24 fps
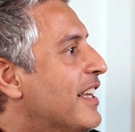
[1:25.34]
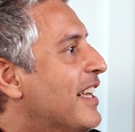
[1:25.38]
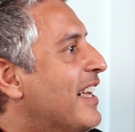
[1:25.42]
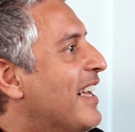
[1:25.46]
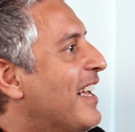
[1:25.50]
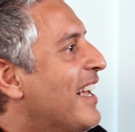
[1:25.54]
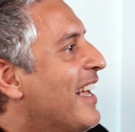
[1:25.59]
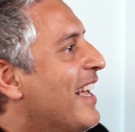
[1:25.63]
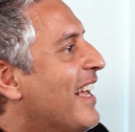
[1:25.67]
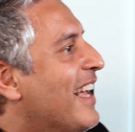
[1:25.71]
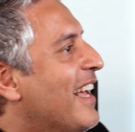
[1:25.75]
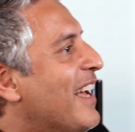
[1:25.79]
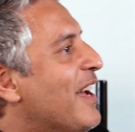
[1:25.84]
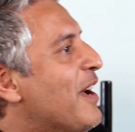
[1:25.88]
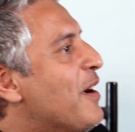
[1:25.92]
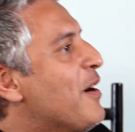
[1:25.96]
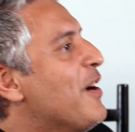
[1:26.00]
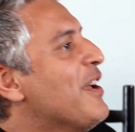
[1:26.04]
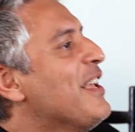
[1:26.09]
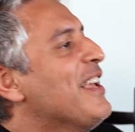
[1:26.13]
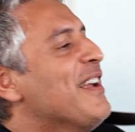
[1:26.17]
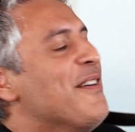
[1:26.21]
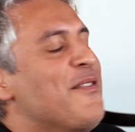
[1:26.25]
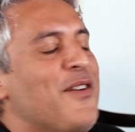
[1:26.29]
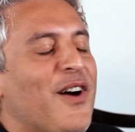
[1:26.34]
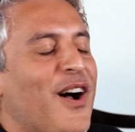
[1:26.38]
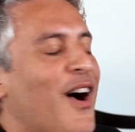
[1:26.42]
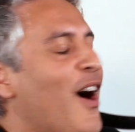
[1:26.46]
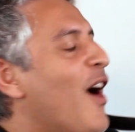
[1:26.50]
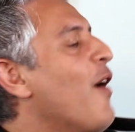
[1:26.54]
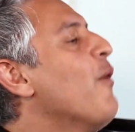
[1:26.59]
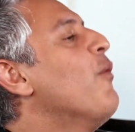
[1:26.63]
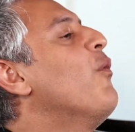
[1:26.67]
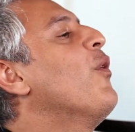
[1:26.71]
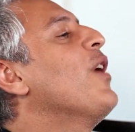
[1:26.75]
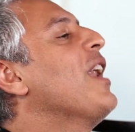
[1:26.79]
fan base. They're yeah, well,
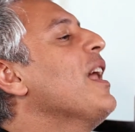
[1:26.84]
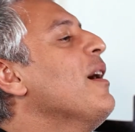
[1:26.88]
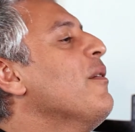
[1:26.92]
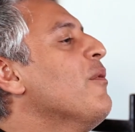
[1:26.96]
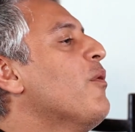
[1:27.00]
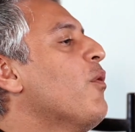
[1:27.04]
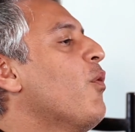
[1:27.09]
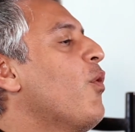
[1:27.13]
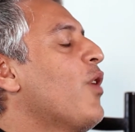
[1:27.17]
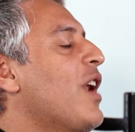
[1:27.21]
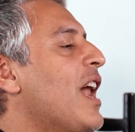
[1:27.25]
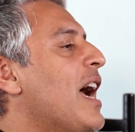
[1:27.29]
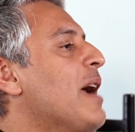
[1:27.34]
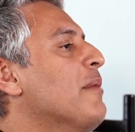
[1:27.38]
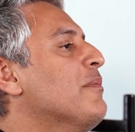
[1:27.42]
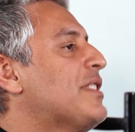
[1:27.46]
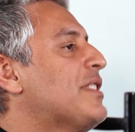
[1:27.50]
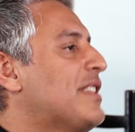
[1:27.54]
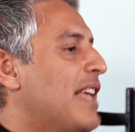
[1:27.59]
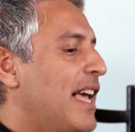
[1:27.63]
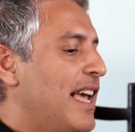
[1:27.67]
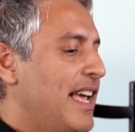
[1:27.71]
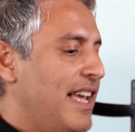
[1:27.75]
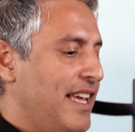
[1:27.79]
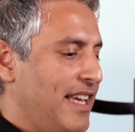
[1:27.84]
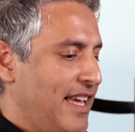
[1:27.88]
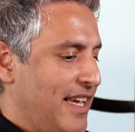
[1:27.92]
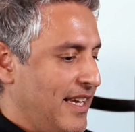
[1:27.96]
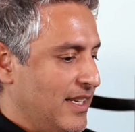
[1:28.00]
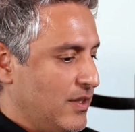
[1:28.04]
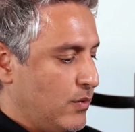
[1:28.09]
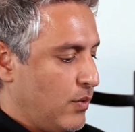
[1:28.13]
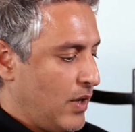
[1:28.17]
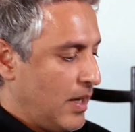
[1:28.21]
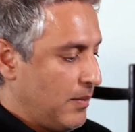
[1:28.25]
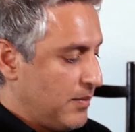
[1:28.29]
very extreme. What, I, saying
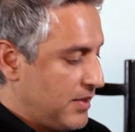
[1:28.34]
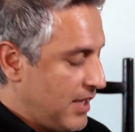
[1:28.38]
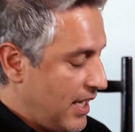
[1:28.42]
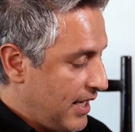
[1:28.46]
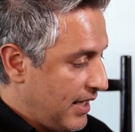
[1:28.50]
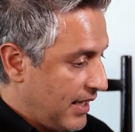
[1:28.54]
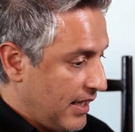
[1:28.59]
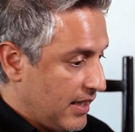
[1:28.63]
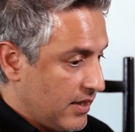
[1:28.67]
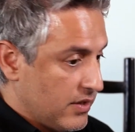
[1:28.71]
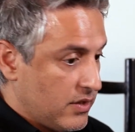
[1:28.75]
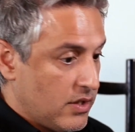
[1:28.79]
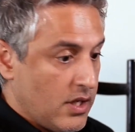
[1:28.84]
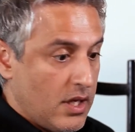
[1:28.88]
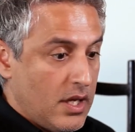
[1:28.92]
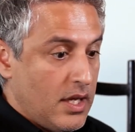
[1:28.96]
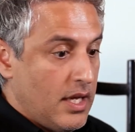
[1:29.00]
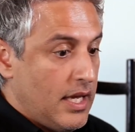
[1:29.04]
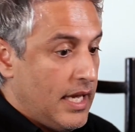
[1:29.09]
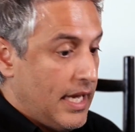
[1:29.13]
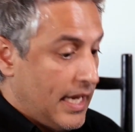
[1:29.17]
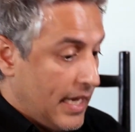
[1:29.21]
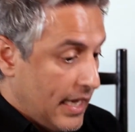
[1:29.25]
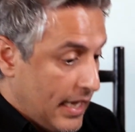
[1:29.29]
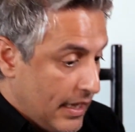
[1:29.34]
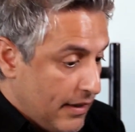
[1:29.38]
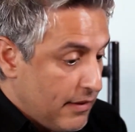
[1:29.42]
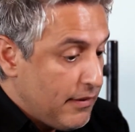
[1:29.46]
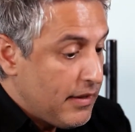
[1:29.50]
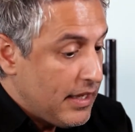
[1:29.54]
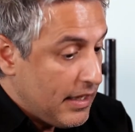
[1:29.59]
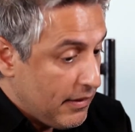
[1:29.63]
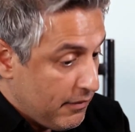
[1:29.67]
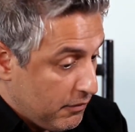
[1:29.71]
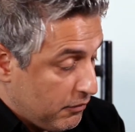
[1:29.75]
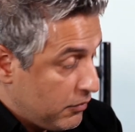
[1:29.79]
is, what I'm saying is,
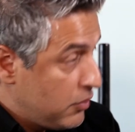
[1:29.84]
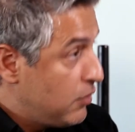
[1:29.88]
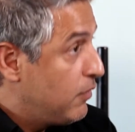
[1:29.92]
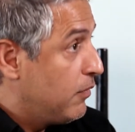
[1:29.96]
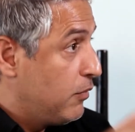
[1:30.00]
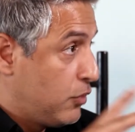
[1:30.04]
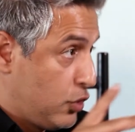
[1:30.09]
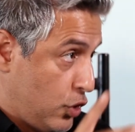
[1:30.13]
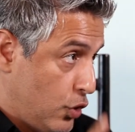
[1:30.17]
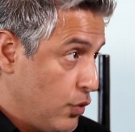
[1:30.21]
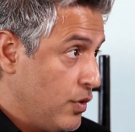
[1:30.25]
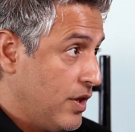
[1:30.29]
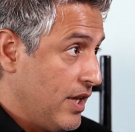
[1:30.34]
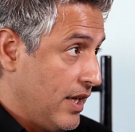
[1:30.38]
two